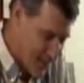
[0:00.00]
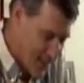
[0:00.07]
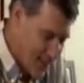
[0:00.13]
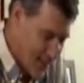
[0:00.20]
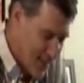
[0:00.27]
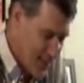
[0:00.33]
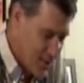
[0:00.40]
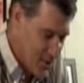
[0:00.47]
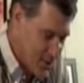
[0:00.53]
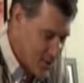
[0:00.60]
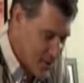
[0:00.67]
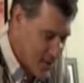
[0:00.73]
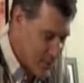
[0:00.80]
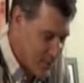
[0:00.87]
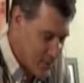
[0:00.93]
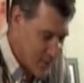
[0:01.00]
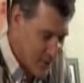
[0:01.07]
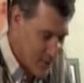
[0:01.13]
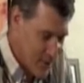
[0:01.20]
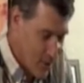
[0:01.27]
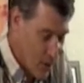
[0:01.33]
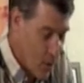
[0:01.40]
Here's a couple
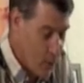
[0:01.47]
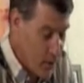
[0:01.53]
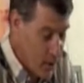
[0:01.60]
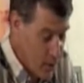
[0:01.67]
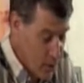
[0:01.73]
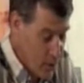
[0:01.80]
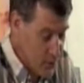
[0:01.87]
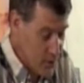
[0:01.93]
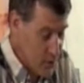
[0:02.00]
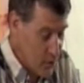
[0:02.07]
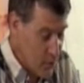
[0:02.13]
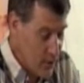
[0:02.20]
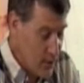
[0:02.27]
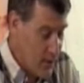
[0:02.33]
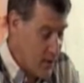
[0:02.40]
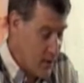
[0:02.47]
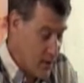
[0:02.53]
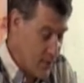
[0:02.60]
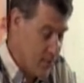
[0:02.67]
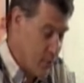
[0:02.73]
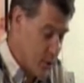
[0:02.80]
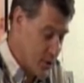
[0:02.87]
of, he also,
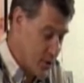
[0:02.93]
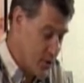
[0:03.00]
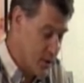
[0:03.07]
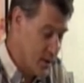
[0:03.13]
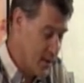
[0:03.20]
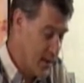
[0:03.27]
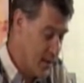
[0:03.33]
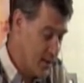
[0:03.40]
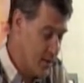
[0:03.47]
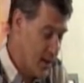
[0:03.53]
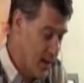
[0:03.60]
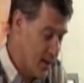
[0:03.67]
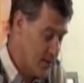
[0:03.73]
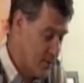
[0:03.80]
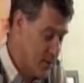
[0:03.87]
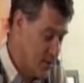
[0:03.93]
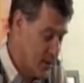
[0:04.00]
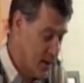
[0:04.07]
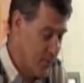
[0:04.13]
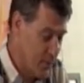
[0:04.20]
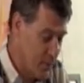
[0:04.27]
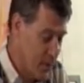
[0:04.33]
unfortunately, in his end of his
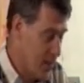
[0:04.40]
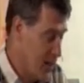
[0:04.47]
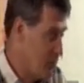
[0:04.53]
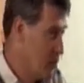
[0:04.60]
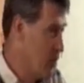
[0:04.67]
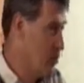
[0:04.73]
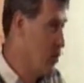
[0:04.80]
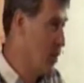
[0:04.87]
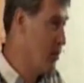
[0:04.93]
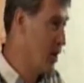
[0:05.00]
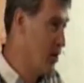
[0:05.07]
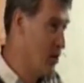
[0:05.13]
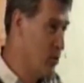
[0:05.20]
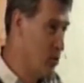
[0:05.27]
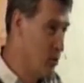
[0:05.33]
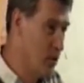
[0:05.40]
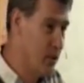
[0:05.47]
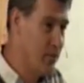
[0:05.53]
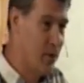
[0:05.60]
life, he became somewhat paranoid, very